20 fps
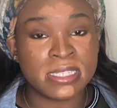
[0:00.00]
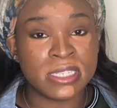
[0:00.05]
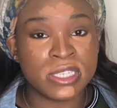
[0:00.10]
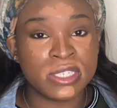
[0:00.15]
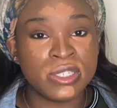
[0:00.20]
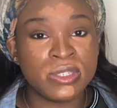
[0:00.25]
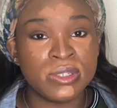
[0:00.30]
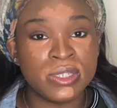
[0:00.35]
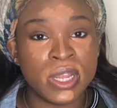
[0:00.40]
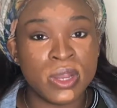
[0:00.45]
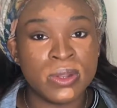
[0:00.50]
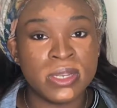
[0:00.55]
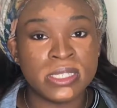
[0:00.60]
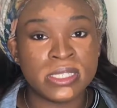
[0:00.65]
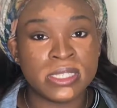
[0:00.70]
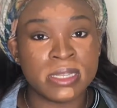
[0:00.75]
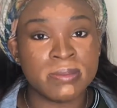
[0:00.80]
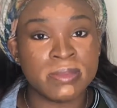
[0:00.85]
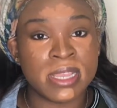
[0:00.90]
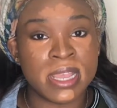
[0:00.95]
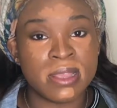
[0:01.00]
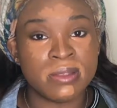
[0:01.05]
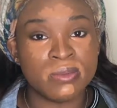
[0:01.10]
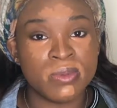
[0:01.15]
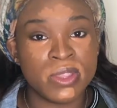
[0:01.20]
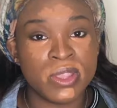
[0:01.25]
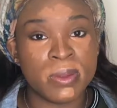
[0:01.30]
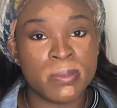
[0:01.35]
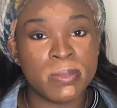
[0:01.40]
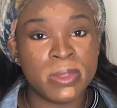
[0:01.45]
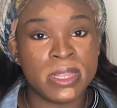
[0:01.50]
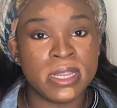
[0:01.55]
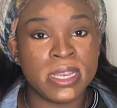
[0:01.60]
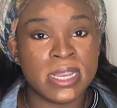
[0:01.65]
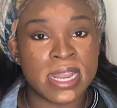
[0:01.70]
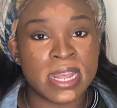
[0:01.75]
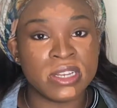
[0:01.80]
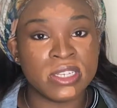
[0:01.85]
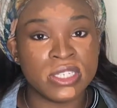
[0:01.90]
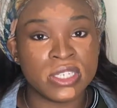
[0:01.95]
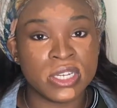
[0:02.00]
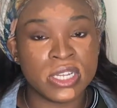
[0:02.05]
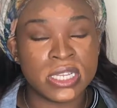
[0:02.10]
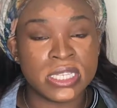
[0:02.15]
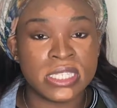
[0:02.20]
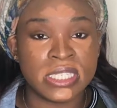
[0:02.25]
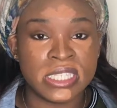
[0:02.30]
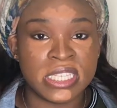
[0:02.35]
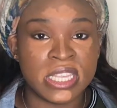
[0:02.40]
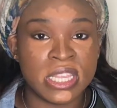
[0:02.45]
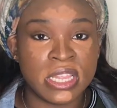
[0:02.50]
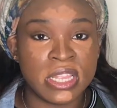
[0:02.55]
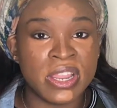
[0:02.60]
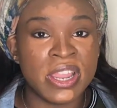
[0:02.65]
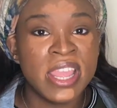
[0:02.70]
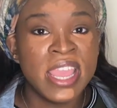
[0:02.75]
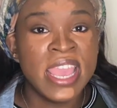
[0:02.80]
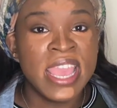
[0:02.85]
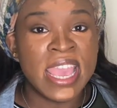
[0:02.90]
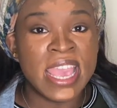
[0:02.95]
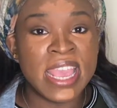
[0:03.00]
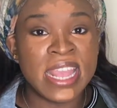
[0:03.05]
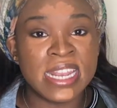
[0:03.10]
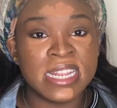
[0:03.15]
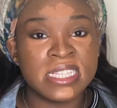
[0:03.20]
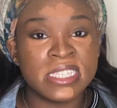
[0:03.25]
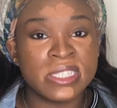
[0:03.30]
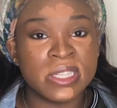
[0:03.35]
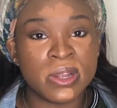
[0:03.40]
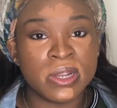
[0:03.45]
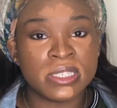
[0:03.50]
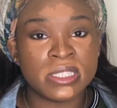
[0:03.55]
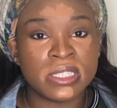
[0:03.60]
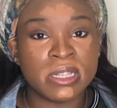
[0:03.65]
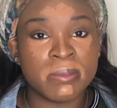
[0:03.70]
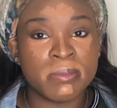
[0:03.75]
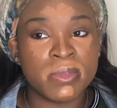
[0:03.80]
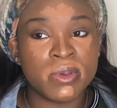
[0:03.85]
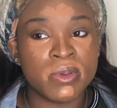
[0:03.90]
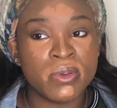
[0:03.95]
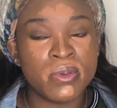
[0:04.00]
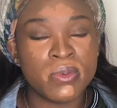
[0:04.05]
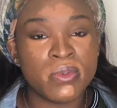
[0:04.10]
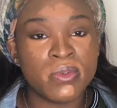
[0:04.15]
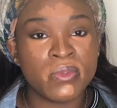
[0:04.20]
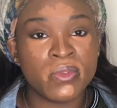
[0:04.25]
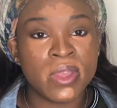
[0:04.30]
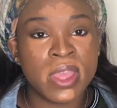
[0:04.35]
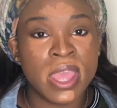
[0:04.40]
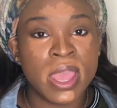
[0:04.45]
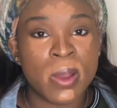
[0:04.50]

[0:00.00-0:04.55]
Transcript: Because you notice sometimes when you're blending out your concealer and it starts to move